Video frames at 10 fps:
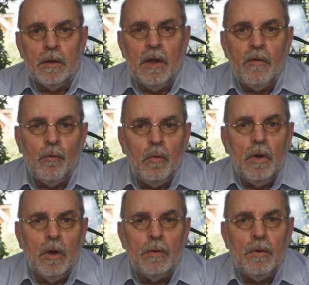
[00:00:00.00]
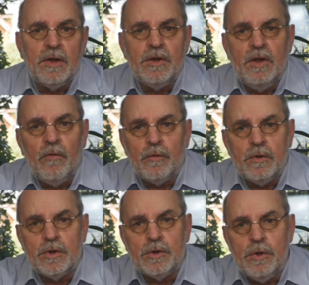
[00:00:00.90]
Therefore, a rather
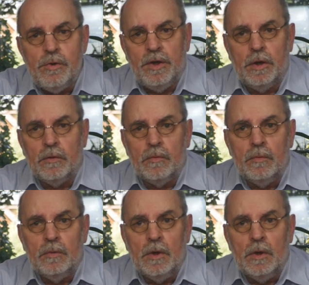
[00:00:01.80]
different studio.